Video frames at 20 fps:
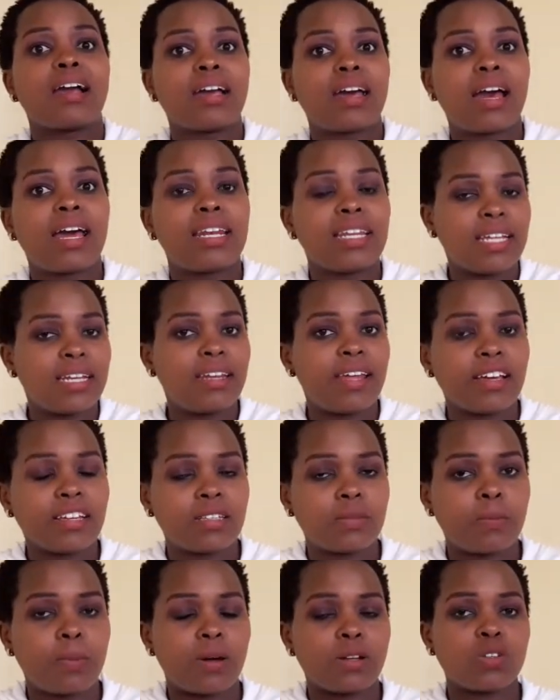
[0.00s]
lead
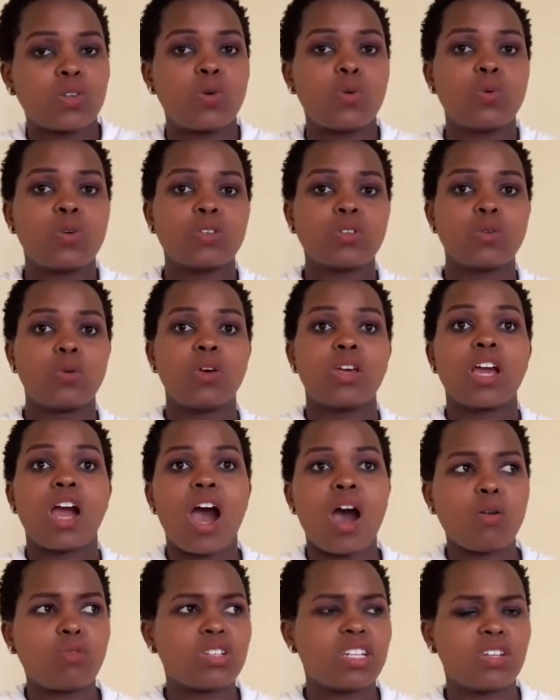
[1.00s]
expert who is going
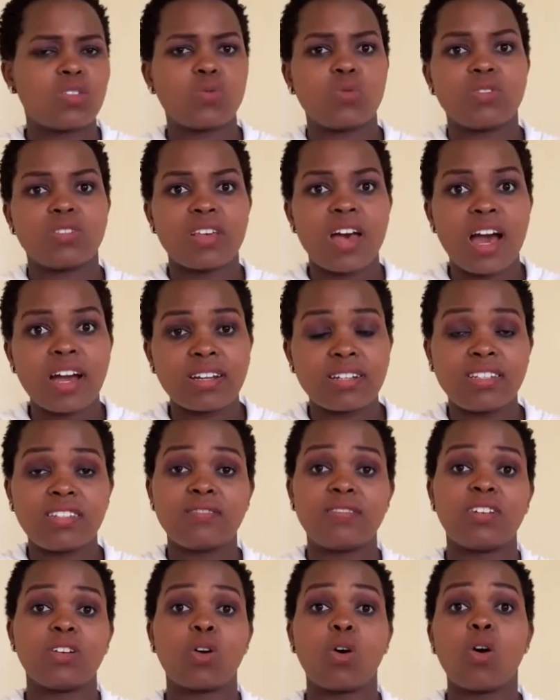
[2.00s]
out and who is active
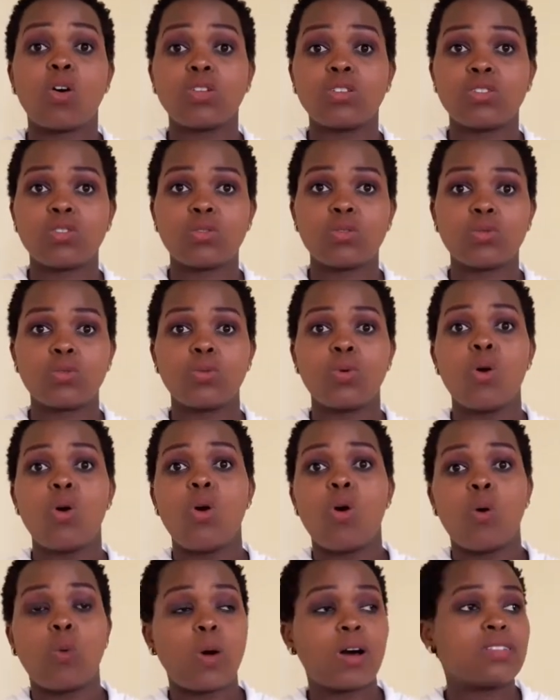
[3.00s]
and calls you
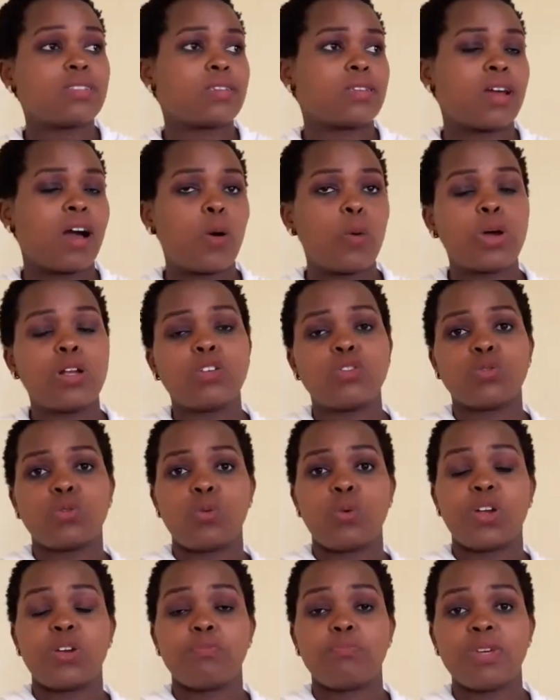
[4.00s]
once in a while to go
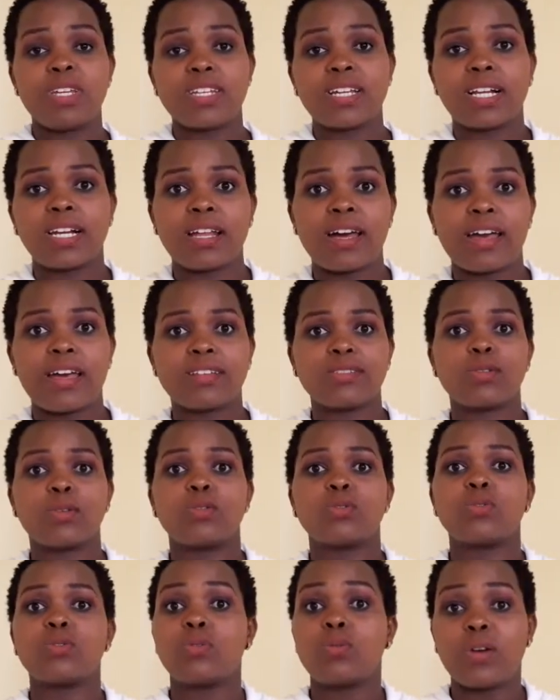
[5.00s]
and meet clients or
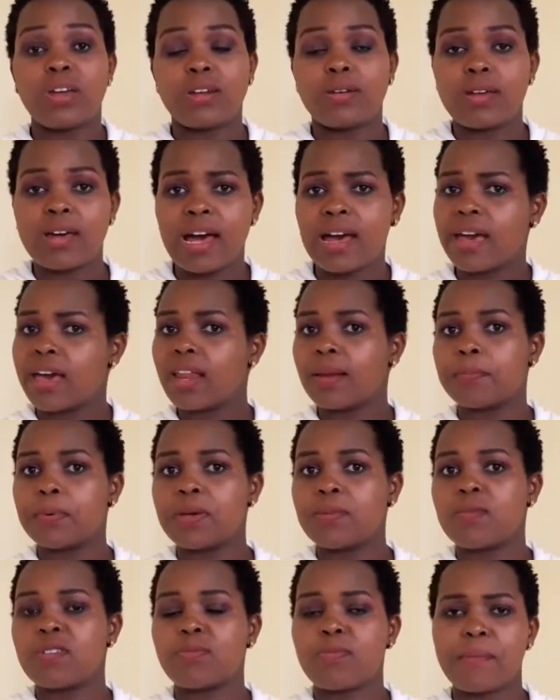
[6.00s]
to go and help
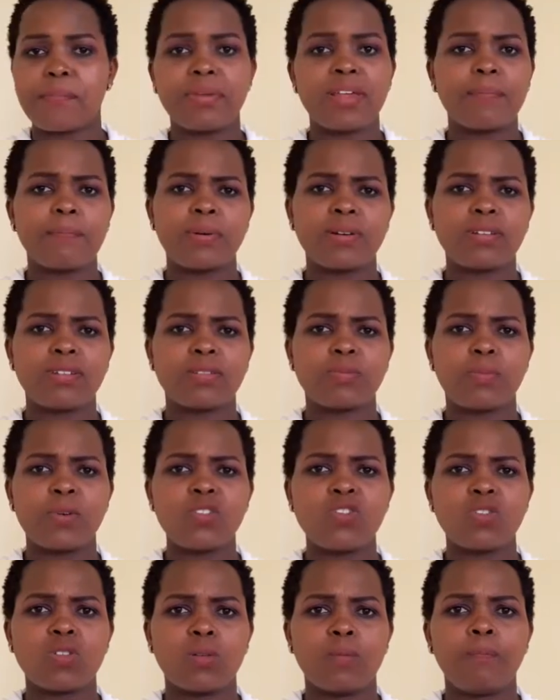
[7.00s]
him with public
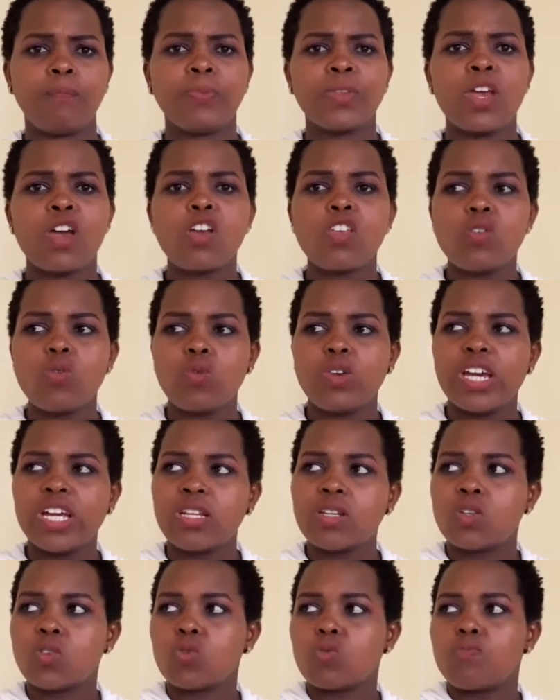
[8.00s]
participation. You
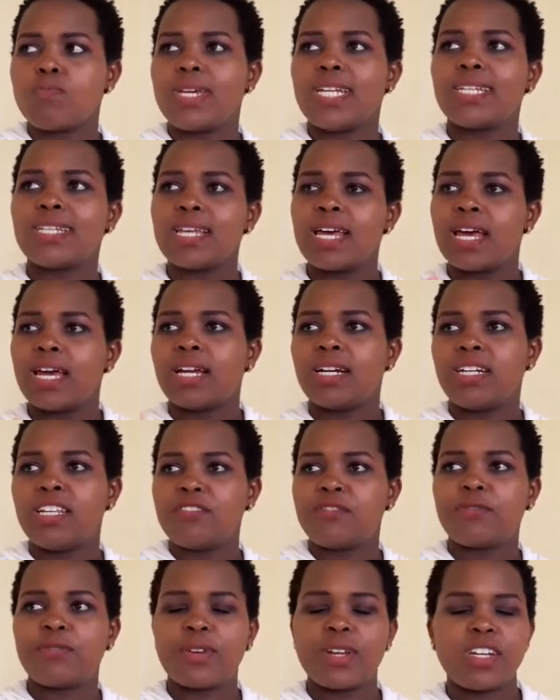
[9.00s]
get to meet
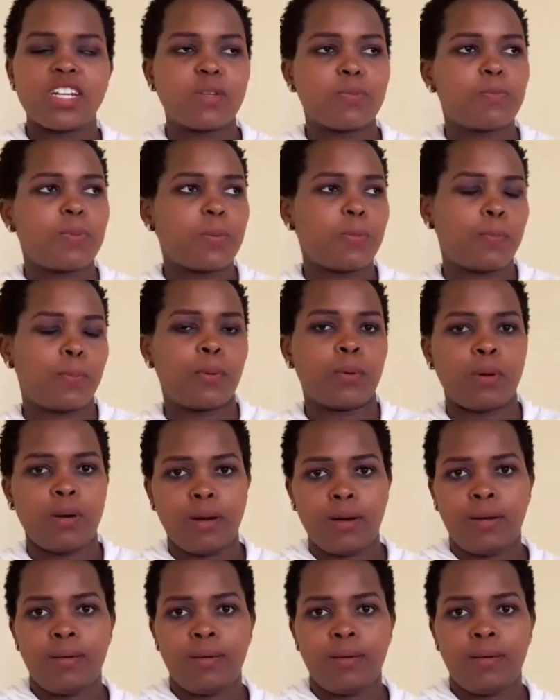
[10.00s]
different people.